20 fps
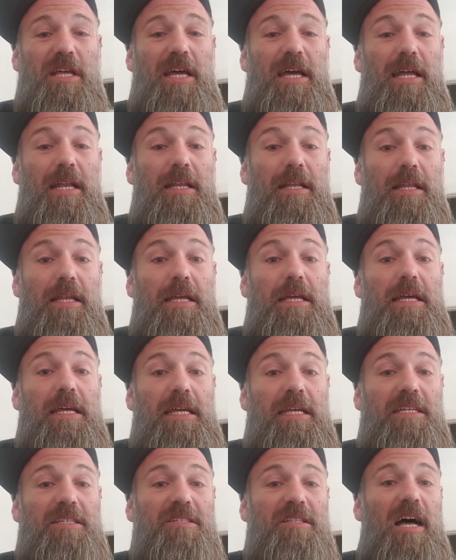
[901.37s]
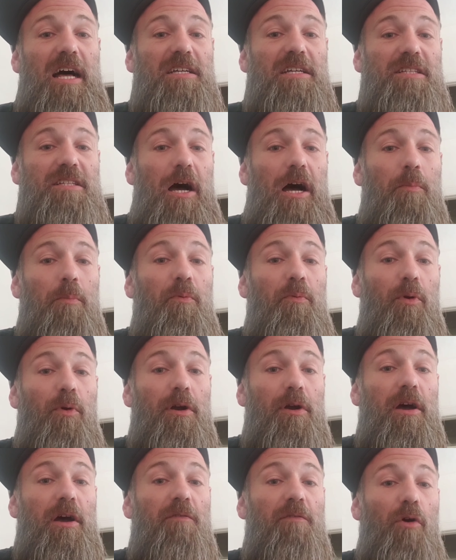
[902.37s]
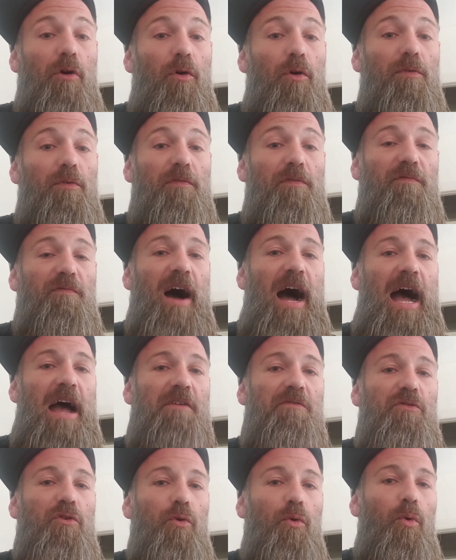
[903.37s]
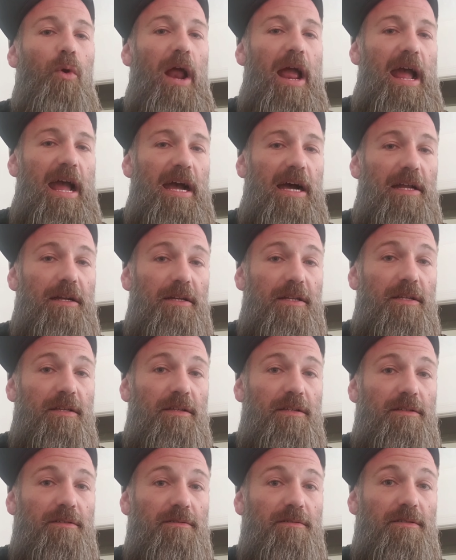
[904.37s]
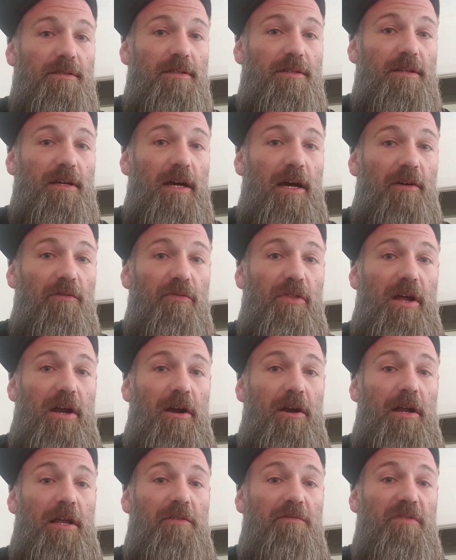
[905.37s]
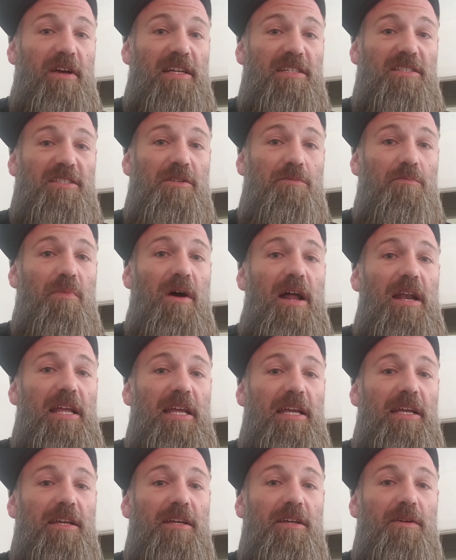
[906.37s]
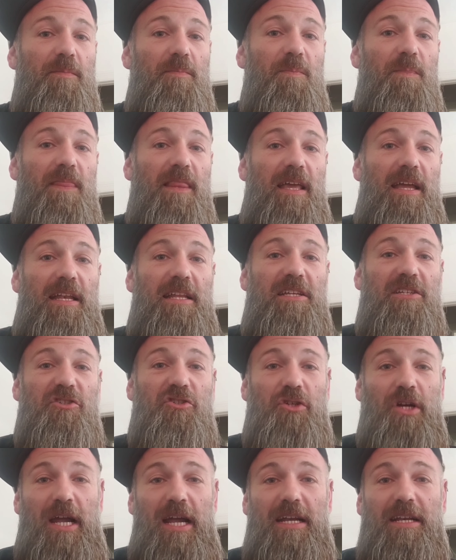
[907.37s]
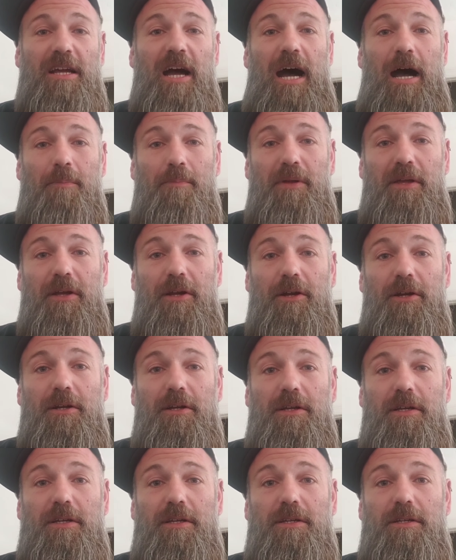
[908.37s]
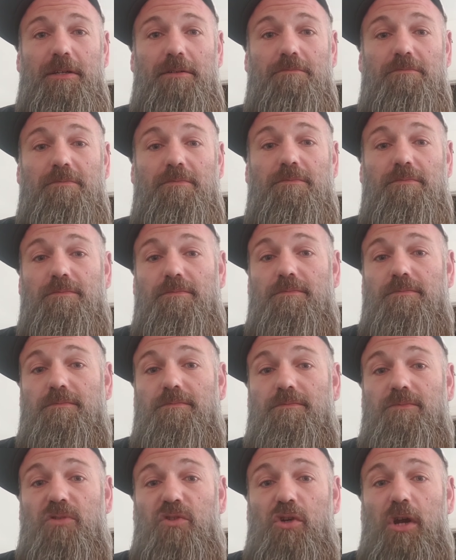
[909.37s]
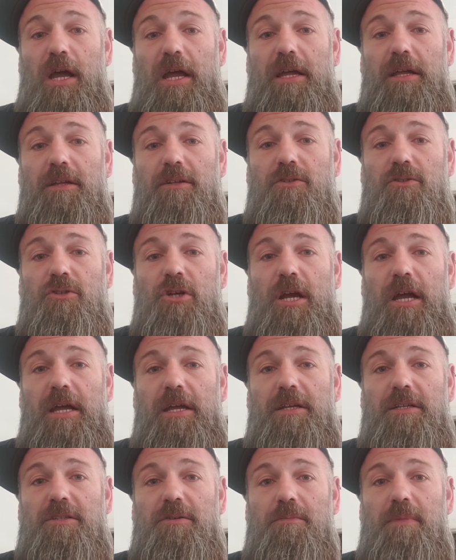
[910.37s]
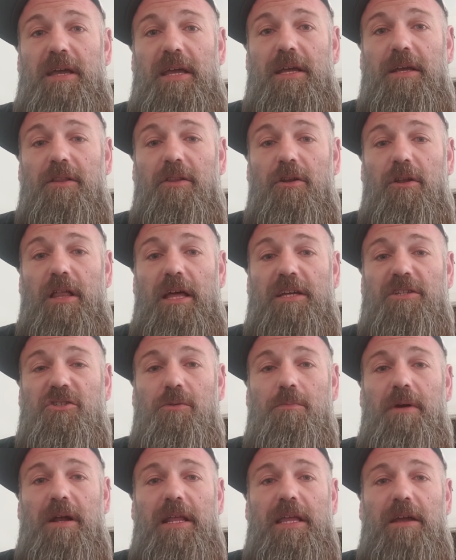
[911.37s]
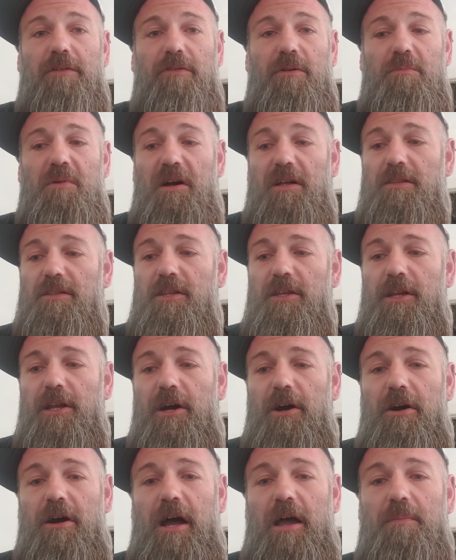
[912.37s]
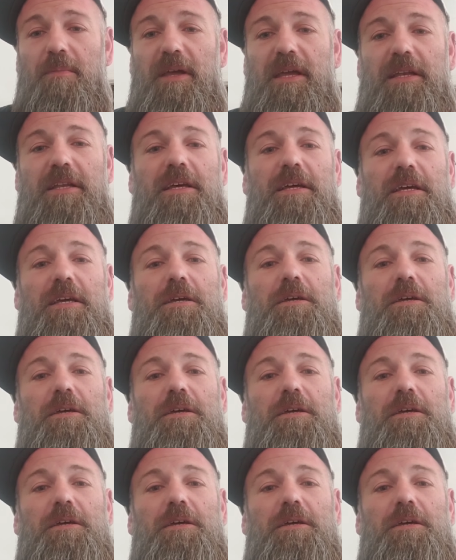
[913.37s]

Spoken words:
that he's lost upward of over $5,000 of their invested money in his trade copier, trying to make a little extra money every month. You know, I mean,